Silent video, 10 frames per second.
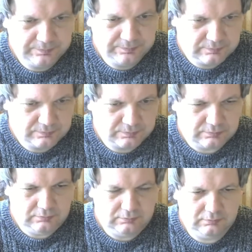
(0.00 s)

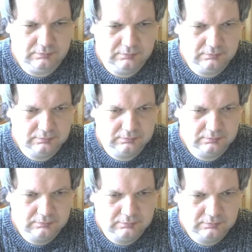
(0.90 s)

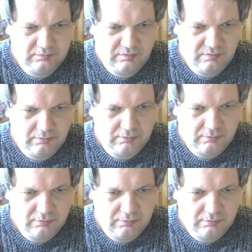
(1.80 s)
(silence)